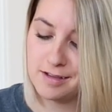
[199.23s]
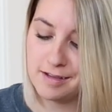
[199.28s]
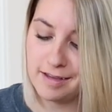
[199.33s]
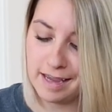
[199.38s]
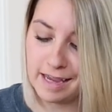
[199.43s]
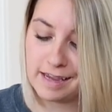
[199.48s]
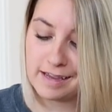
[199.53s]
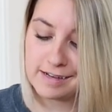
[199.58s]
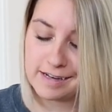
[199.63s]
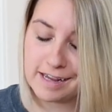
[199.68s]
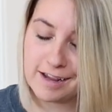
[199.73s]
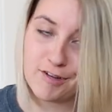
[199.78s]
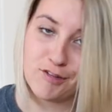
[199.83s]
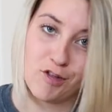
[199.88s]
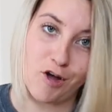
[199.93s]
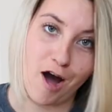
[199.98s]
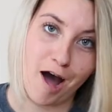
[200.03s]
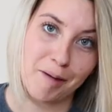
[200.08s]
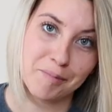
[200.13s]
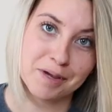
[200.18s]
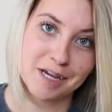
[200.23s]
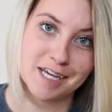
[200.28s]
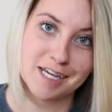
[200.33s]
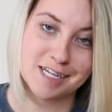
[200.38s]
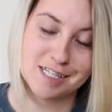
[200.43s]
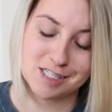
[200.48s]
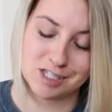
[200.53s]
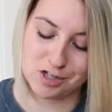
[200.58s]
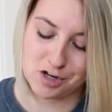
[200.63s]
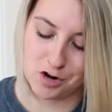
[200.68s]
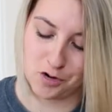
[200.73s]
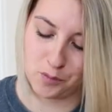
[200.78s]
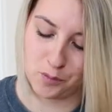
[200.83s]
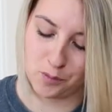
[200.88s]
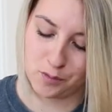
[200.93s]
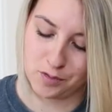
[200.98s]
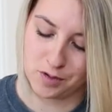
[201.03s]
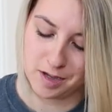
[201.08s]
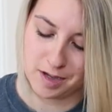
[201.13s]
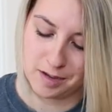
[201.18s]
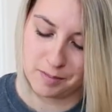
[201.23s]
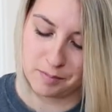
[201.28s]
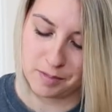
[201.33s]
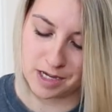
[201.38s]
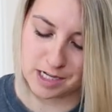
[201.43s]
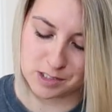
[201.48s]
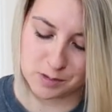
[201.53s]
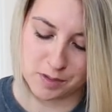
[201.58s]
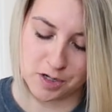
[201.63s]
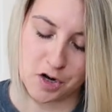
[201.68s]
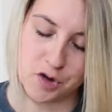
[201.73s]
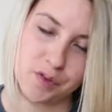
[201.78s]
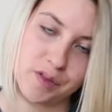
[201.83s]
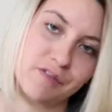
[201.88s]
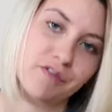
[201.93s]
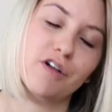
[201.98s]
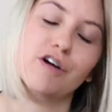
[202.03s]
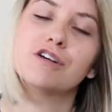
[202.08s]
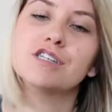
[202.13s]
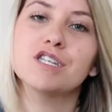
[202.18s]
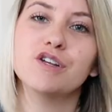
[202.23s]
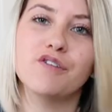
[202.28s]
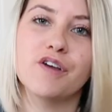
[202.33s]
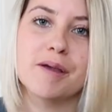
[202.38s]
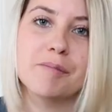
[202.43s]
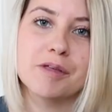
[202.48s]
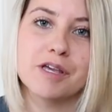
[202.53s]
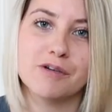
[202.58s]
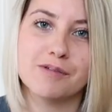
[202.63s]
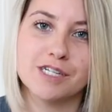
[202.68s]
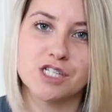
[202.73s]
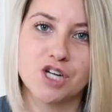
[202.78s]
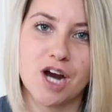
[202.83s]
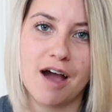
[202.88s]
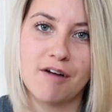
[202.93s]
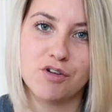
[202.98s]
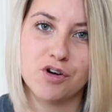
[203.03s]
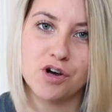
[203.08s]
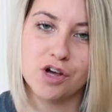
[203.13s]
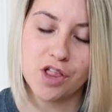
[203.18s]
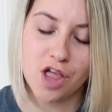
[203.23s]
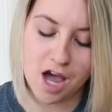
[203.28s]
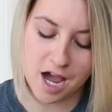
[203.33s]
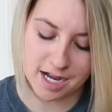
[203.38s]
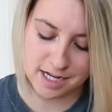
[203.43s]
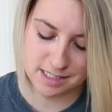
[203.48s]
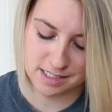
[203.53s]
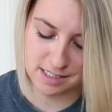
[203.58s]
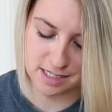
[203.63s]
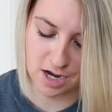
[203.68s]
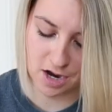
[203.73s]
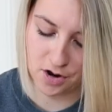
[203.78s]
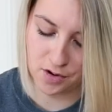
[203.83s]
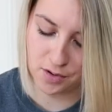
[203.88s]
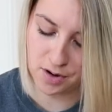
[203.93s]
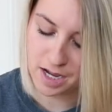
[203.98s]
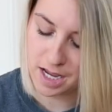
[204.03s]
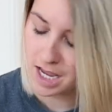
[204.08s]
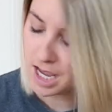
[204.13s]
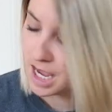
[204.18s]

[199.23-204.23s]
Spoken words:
handy a lot because, you know, because we don't live close to family, we travel a lot. So